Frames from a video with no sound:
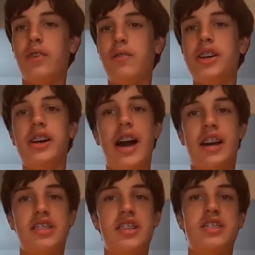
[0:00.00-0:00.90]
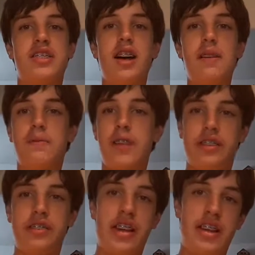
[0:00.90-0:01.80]
relaxing stuff rather
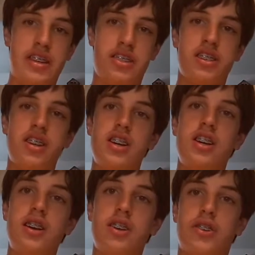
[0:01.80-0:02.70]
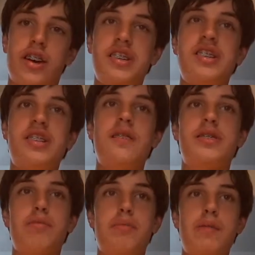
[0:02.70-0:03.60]
than his crazy stuff.
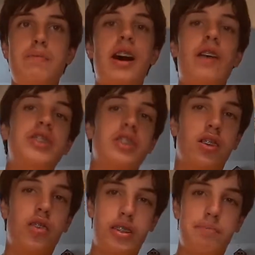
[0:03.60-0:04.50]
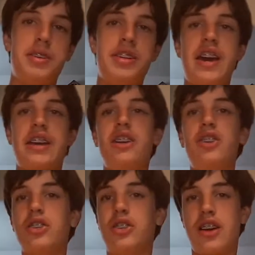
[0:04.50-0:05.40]
So maybe I'll have to go with the piano
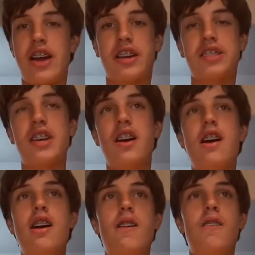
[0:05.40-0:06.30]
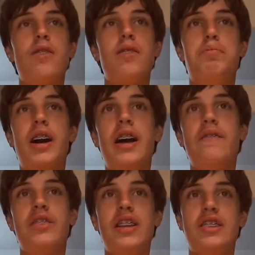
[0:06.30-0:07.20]
tracks.
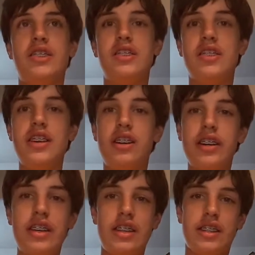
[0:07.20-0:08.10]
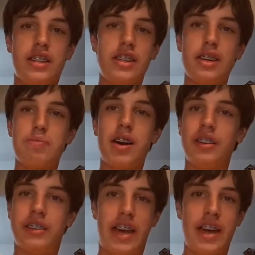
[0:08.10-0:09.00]
But it's the only thing about
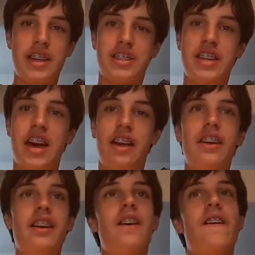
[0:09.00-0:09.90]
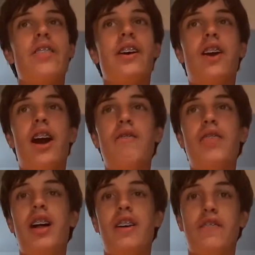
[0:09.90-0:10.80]
that is that a lot of
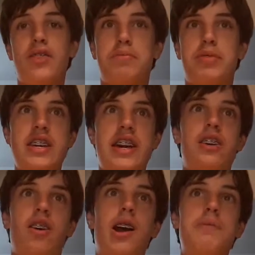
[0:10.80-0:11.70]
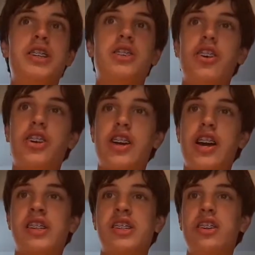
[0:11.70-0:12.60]
the piano harpsichord
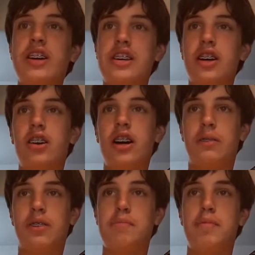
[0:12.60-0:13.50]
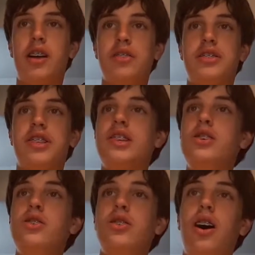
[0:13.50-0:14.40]
tracks only go on for about
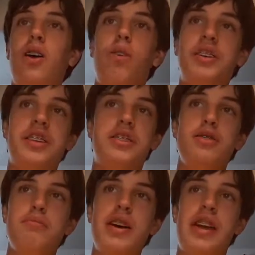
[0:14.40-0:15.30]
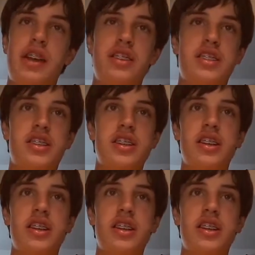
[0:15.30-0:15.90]
1 to 2 minutes.